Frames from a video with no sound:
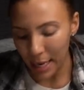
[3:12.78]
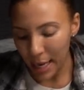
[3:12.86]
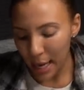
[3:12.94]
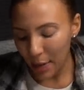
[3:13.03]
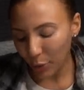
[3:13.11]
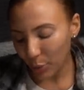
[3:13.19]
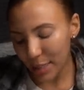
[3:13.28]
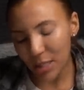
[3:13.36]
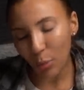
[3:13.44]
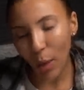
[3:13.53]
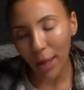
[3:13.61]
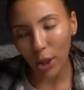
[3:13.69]
And the
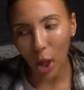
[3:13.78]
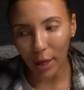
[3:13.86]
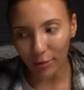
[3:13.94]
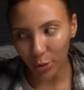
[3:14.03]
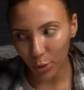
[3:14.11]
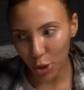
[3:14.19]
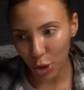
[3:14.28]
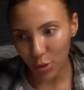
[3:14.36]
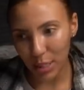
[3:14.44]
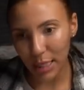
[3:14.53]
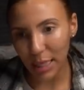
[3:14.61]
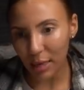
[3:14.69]
reason why a lot of you are
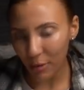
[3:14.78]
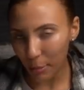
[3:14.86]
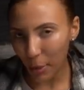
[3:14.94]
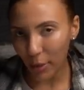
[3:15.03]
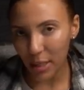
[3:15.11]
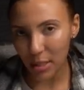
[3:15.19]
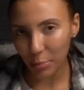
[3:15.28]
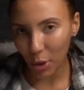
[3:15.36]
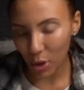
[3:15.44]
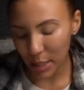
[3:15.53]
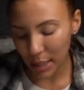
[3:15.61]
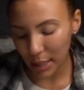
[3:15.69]
choosing to give up on this
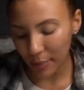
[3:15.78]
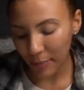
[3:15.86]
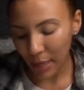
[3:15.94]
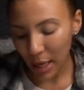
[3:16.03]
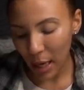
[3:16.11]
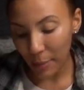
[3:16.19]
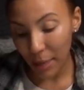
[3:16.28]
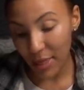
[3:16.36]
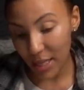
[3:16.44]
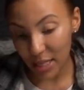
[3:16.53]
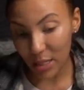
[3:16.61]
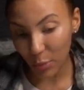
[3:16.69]
person, and
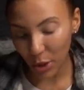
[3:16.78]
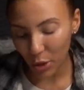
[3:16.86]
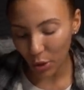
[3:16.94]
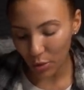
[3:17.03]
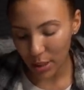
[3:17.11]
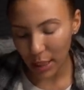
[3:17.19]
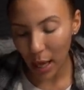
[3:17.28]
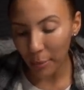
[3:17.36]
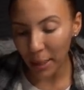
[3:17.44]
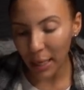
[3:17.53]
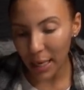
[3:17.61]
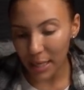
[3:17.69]
this is what you don't see
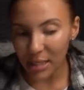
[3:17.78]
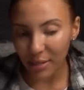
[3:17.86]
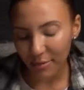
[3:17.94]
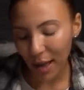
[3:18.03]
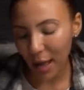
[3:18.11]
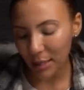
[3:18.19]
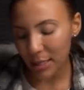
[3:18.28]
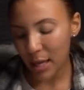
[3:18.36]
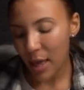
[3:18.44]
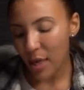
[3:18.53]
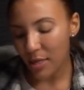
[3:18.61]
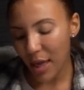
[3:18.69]
coming, is the
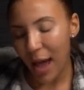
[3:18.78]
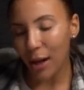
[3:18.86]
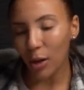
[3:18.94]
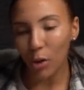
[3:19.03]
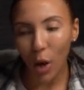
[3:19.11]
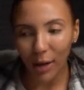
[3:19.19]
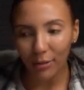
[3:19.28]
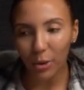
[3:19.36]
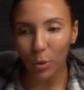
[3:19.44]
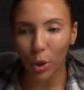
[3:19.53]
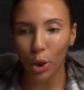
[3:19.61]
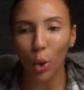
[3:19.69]
fact that a lot of
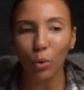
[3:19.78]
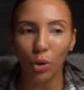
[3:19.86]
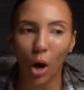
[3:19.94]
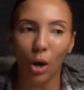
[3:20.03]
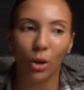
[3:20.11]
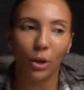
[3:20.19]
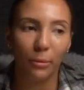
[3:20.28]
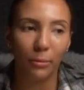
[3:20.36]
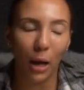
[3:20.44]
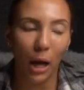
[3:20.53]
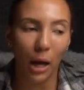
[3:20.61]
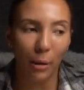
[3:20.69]
you are no
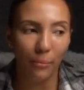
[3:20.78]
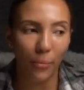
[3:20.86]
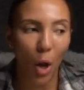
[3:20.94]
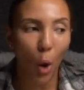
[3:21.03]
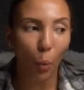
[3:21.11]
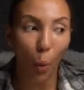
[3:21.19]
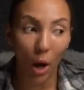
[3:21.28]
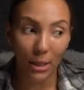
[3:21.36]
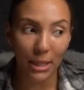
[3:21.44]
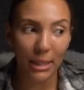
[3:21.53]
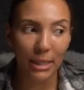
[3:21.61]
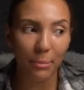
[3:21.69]
longer
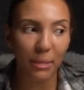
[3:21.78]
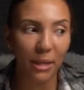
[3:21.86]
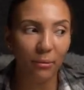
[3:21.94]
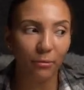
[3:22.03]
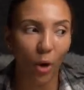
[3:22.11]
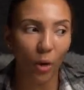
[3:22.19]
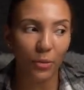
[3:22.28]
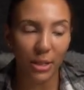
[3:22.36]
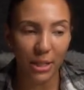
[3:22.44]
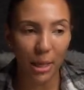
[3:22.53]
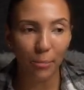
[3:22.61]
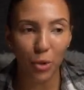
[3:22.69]
wanting to be involved in
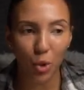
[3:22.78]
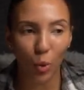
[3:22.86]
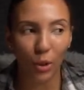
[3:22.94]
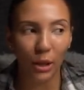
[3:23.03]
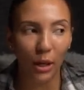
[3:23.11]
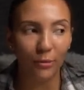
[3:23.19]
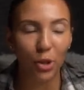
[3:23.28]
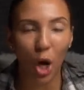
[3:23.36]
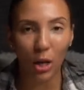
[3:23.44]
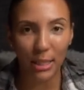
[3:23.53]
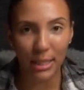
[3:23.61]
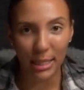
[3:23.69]
some sort of
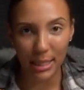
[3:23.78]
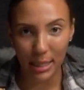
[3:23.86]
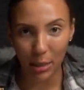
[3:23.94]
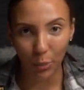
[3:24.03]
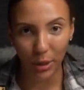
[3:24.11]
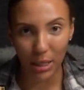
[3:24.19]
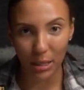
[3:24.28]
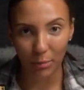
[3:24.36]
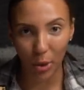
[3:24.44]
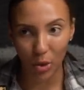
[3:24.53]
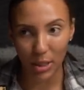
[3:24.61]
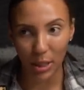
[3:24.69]
toxicity with this
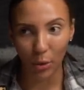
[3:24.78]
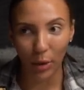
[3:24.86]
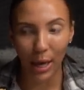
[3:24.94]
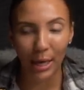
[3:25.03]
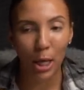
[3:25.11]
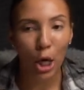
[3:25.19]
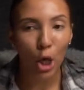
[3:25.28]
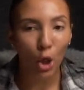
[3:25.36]
person, okay?